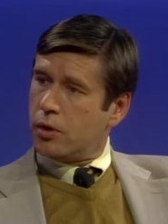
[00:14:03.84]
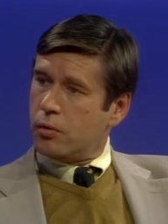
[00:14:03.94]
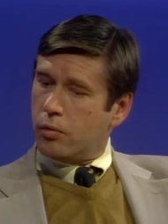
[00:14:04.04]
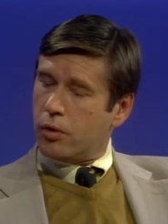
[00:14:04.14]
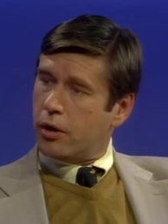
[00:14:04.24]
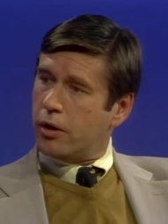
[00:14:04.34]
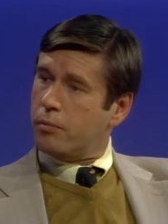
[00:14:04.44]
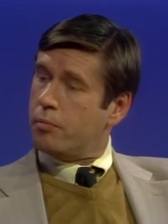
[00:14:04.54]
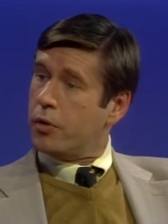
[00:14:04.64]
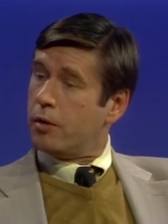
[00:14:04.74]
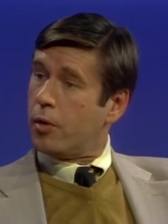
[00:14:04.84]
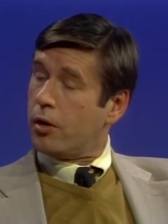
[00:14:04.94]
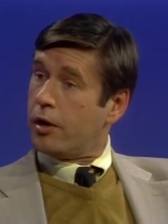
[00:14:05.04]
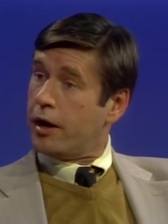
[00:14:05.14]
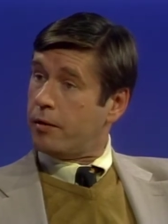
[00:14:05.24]
were
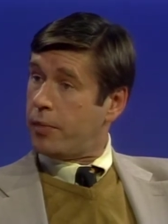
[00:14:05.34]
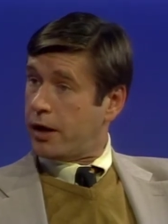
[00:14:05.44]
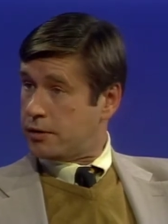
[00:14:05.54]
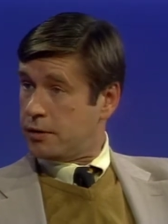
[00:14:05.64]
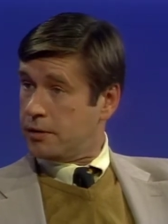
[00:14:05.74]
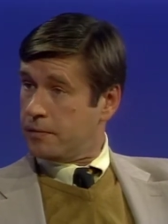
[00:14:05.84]
minimal at best.